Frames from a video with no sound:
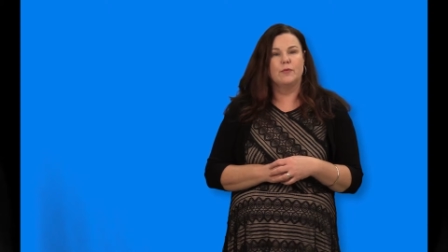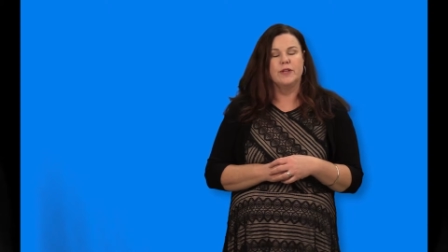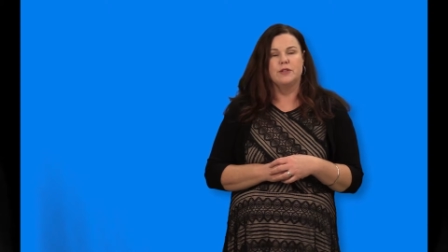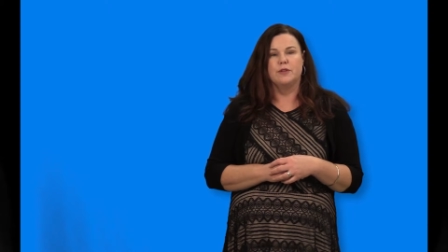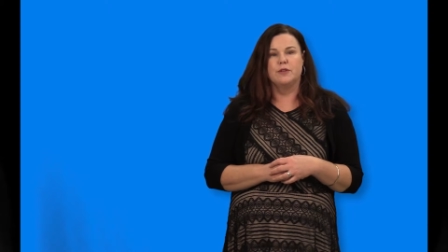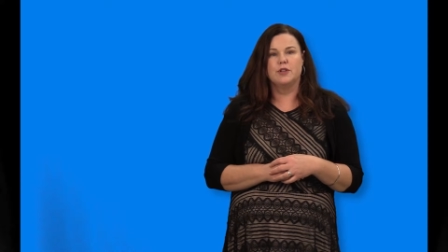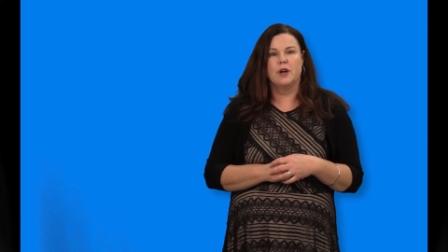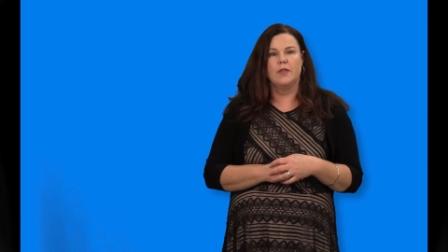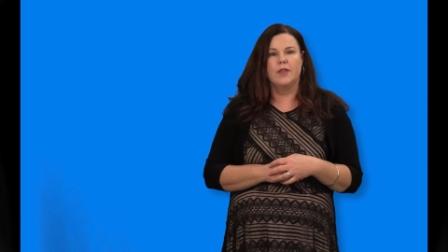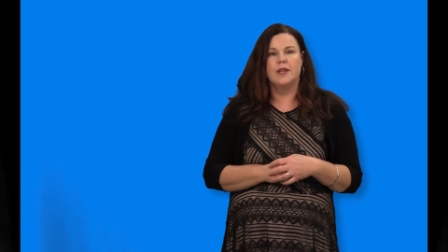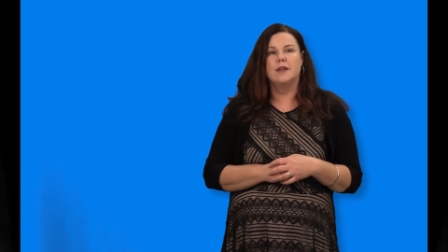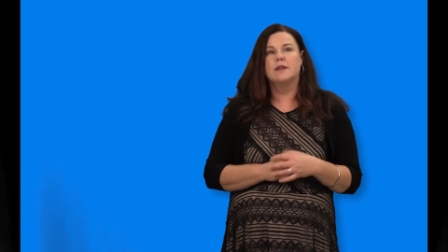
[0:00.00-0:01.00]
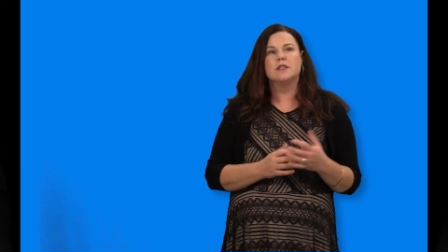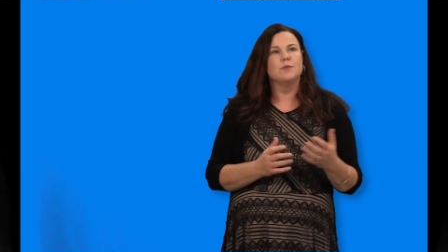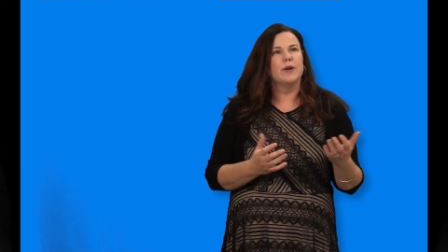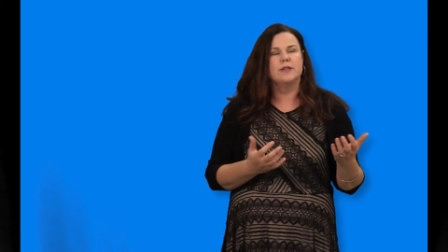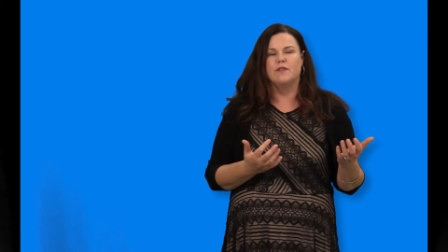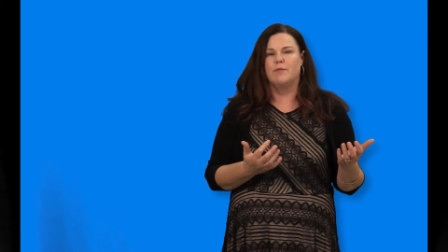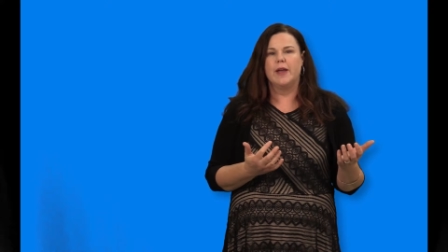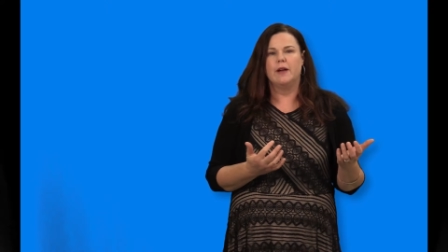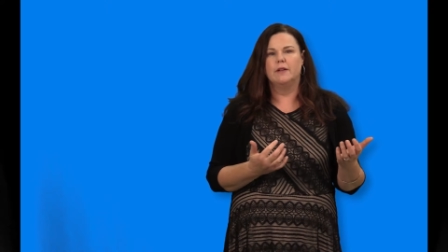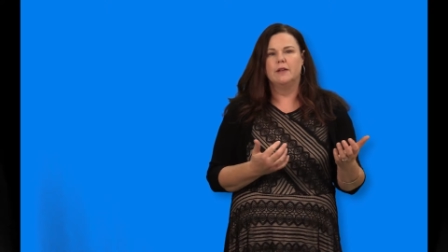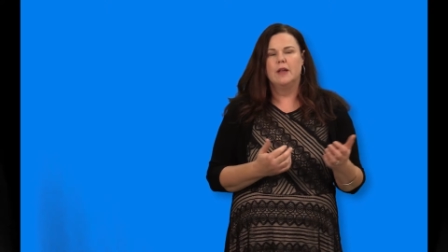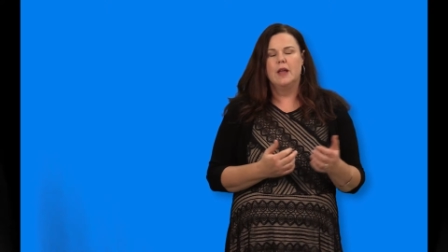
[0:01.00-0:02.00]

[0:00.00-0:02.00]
research on the inexpressive male.